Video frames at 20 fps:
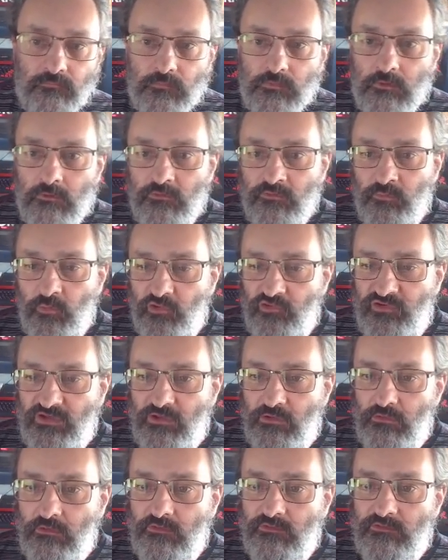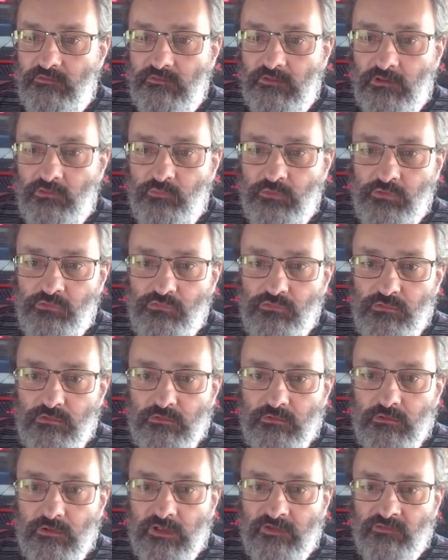small jingles that we
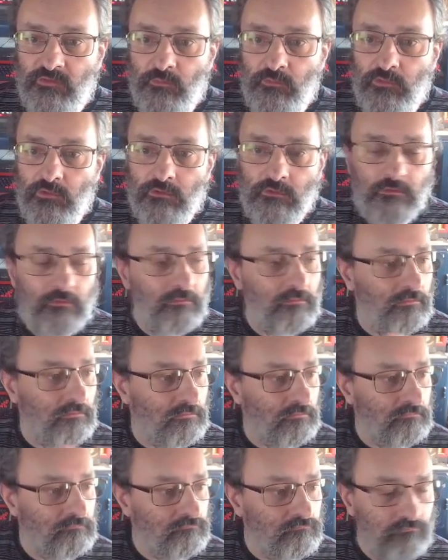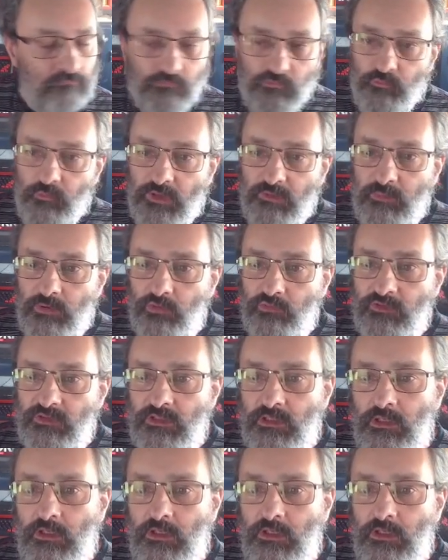could assemble to make melody.